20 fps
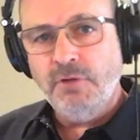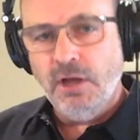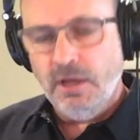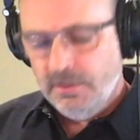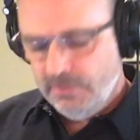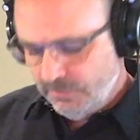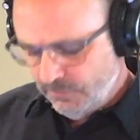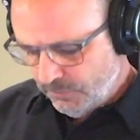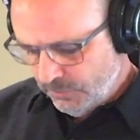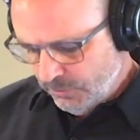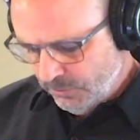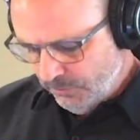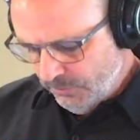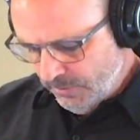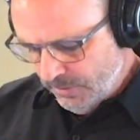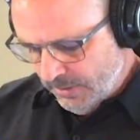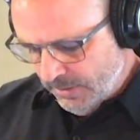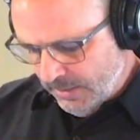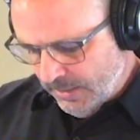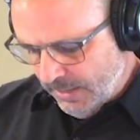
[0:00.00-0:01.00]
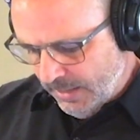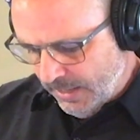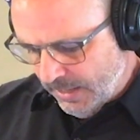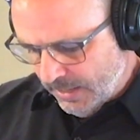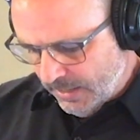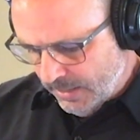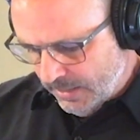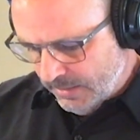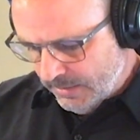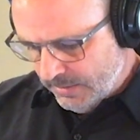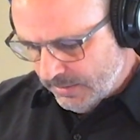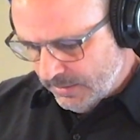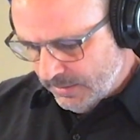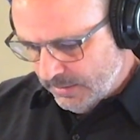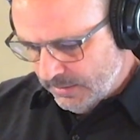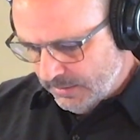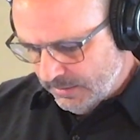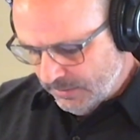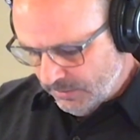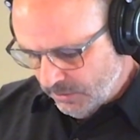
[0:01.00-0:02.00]
gone through and
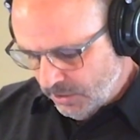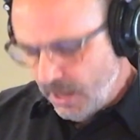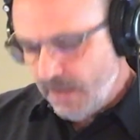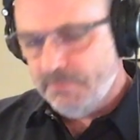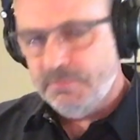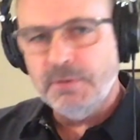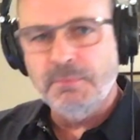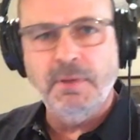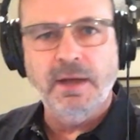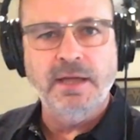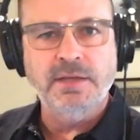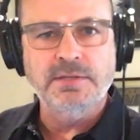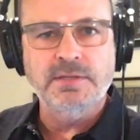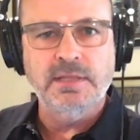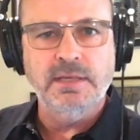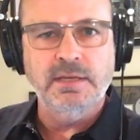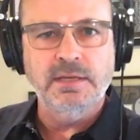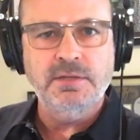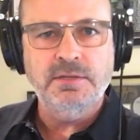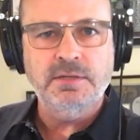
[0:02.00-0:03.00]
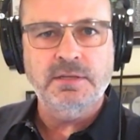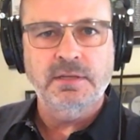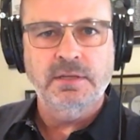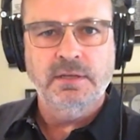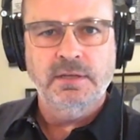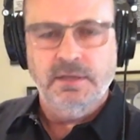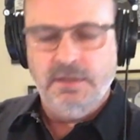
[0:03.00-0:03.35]
optimized these